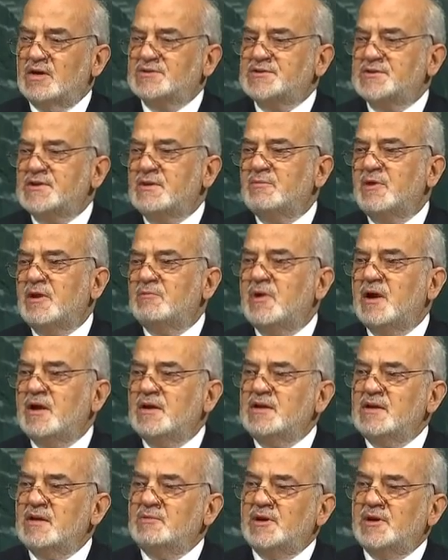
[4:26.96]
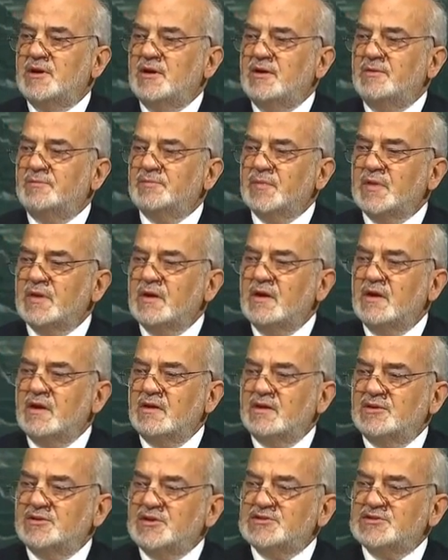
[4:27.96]
Iraq is responding
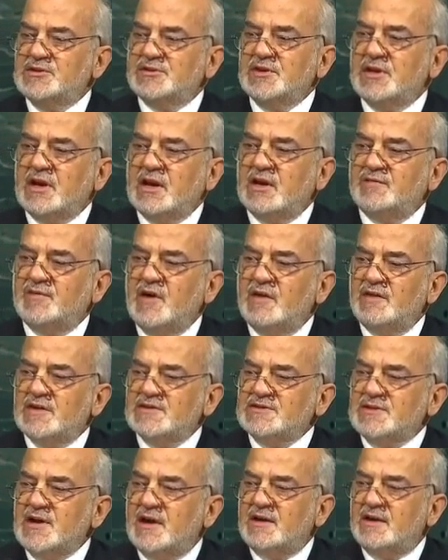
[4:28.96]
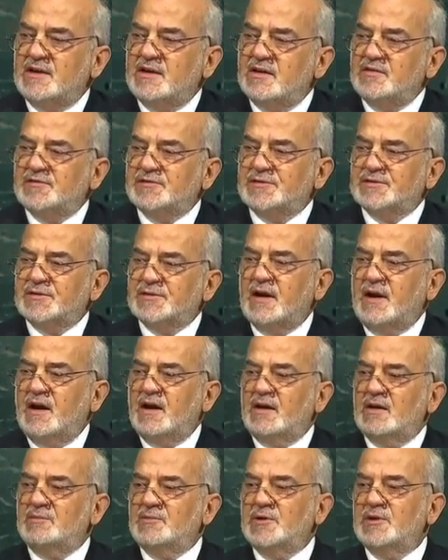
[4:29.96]
to the challenge
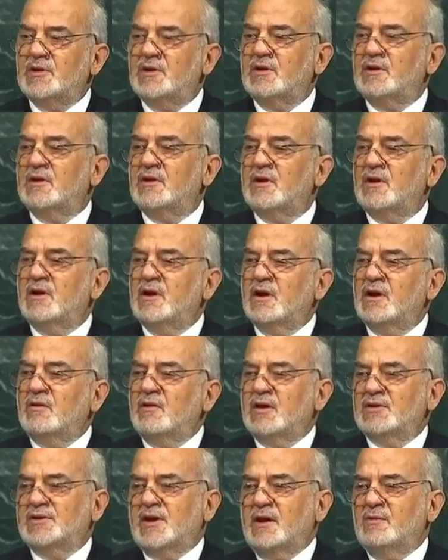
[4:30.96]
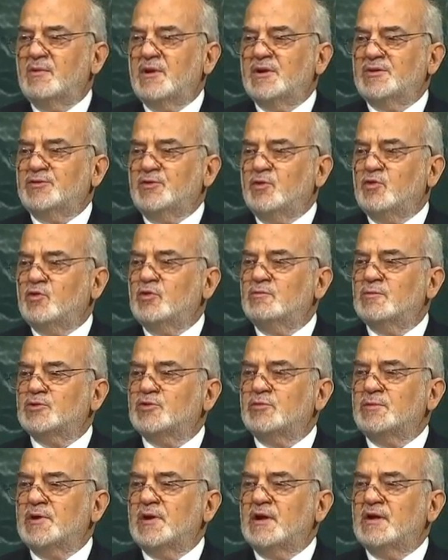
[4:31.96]
of the
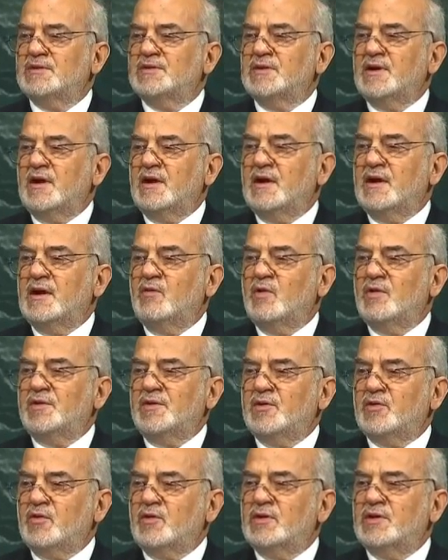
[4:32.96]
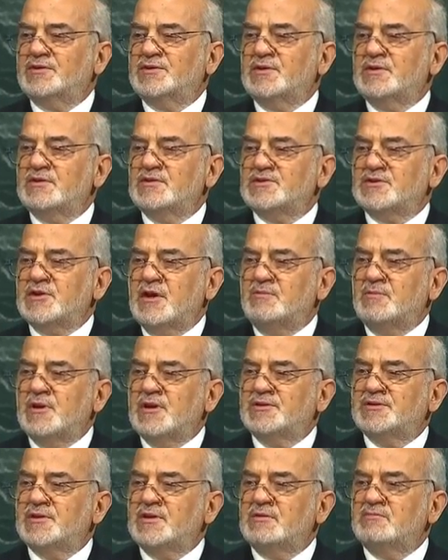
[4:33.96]
after-Daesh period, including the financial
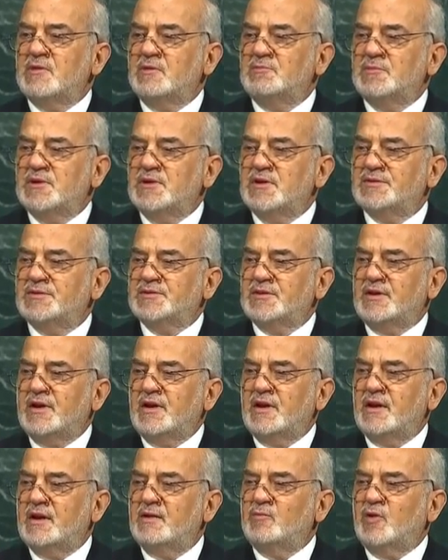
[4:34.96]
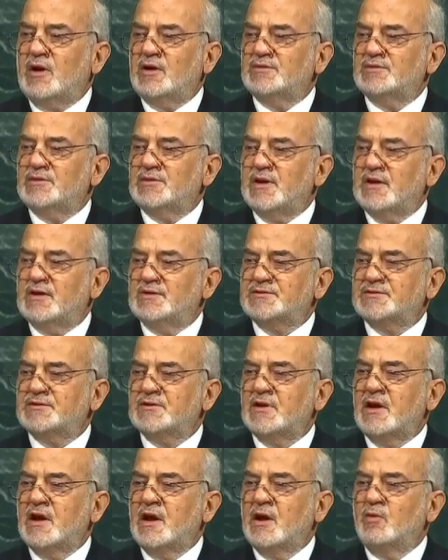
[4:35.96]
challenges because of the drop
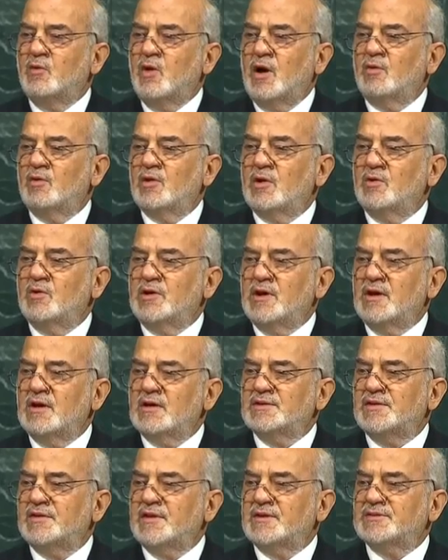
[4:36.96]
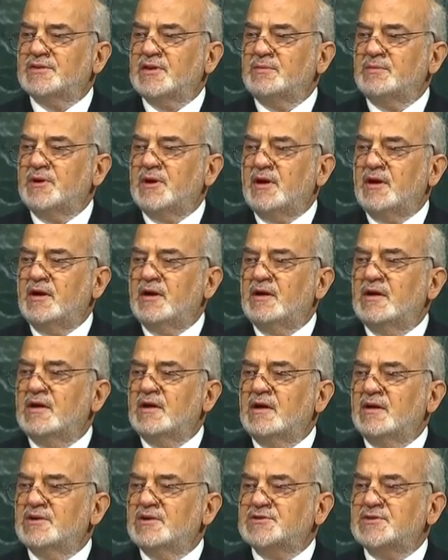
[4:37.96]
of international oil
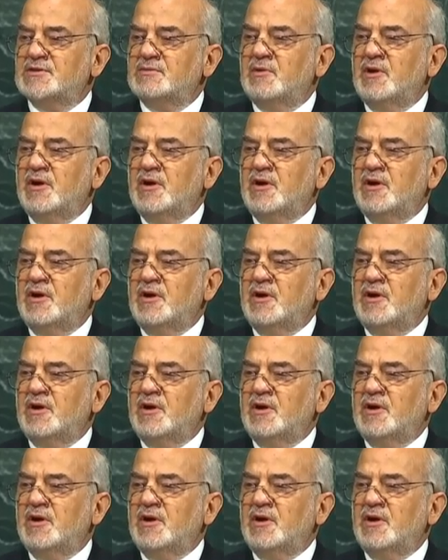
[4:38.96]
prices.